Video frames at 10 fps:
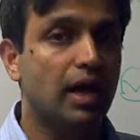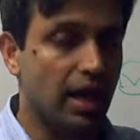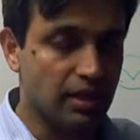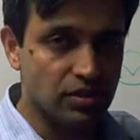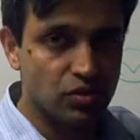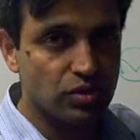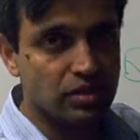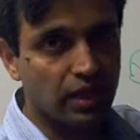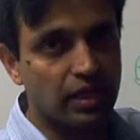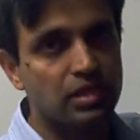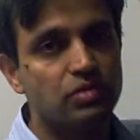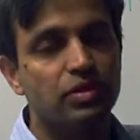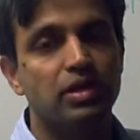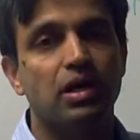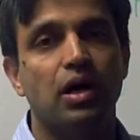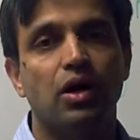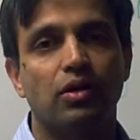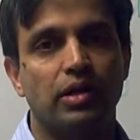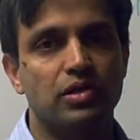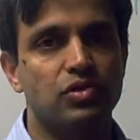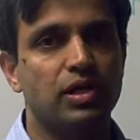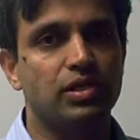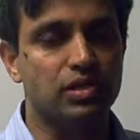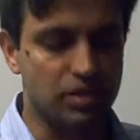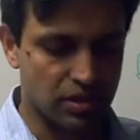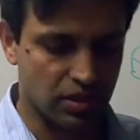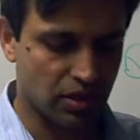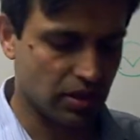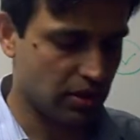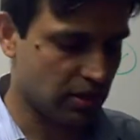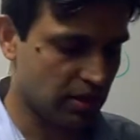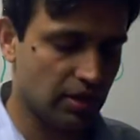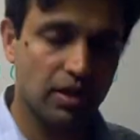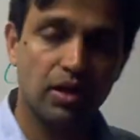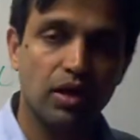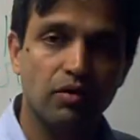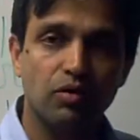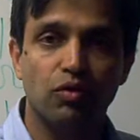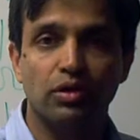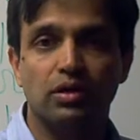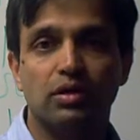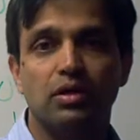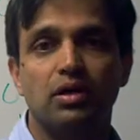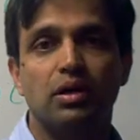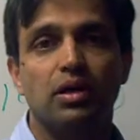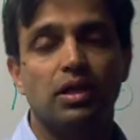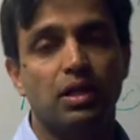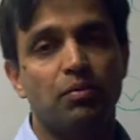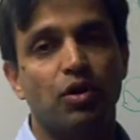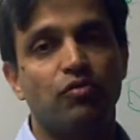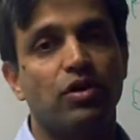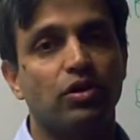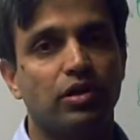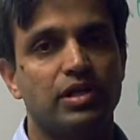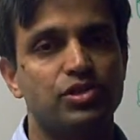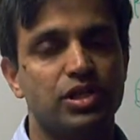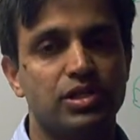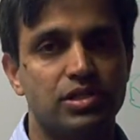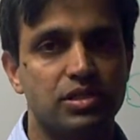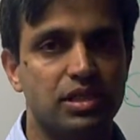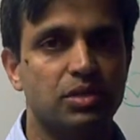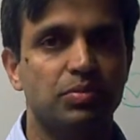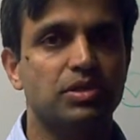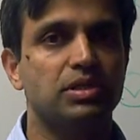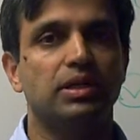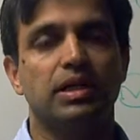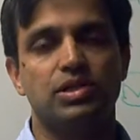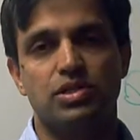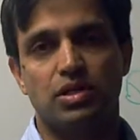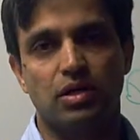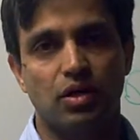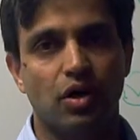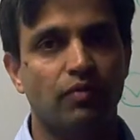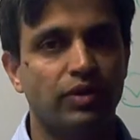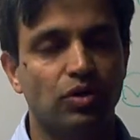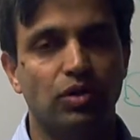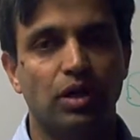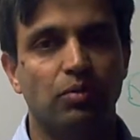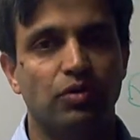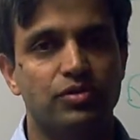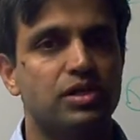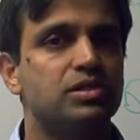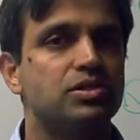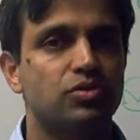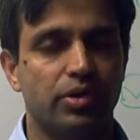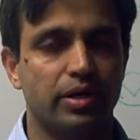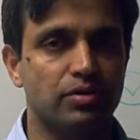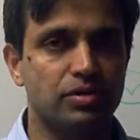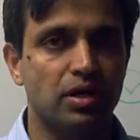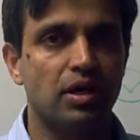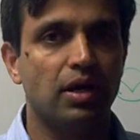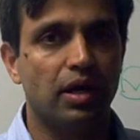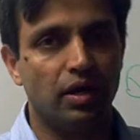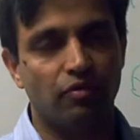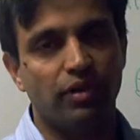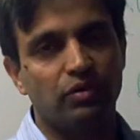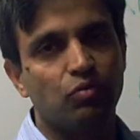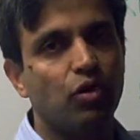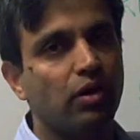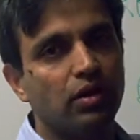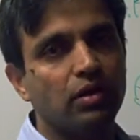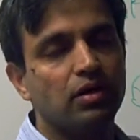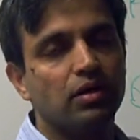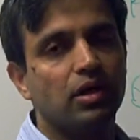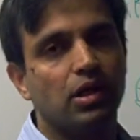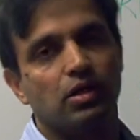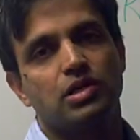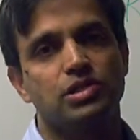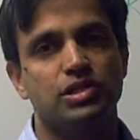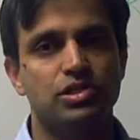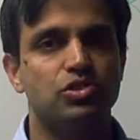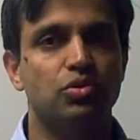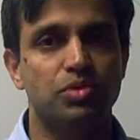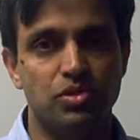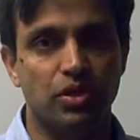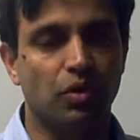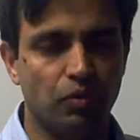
And so is the case with the unauthorized changes. We want the number of unauthorized changes as a percentage of the total number of changes to reduce. In fact, we want the unauthorized changes to be 0.